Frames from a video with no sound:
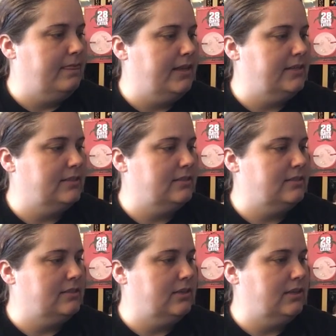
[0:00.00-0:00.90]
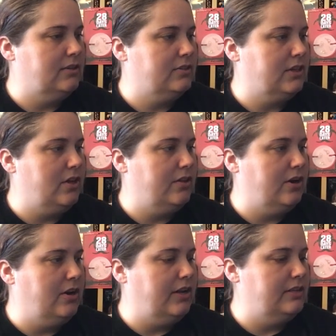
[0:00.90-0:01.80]
This, it looks like all the
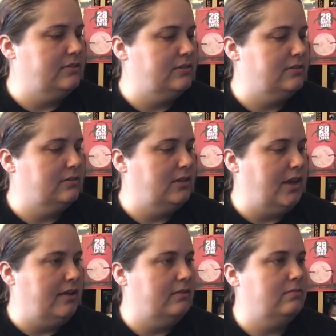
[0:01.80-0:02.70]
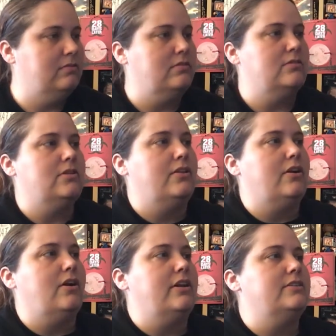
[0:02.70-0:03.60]
Guardians. Yeah. It's all the
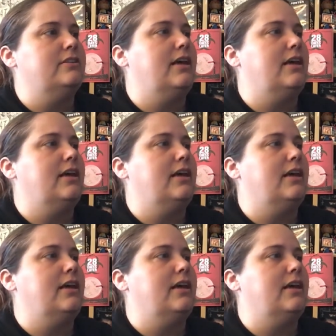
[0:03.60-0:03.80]
Guardians of the